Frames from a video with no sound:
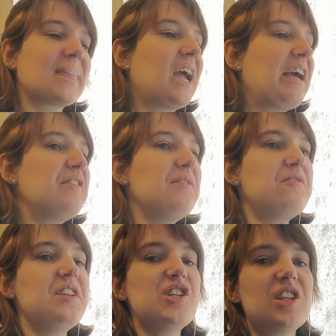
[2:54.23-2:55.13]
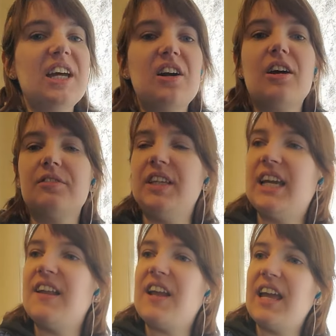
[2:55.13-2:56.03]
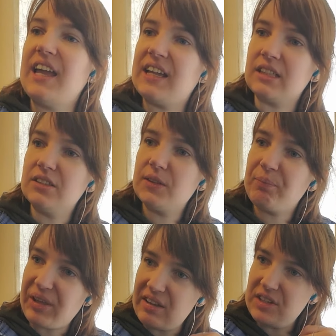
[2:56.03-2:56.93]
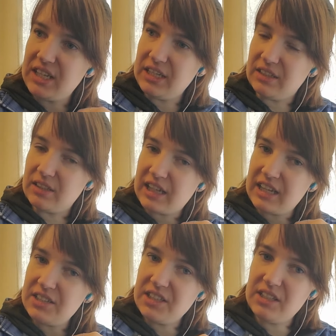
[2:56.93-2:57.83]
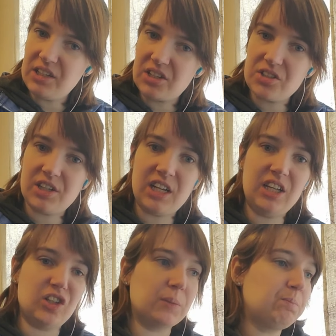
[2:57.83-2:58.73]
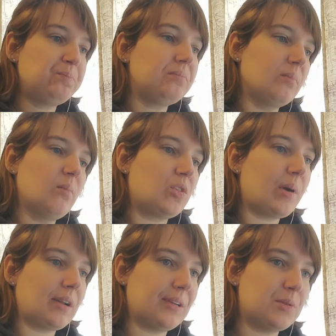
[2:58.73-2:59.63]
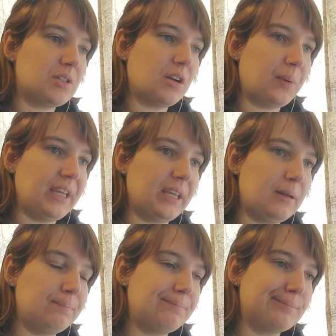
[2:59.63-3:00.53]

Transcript: I haven't even finished that coffee yet, and I haven't eaten. I hadn't eaten yesterday either. So I don't know, I'm just not awake yet.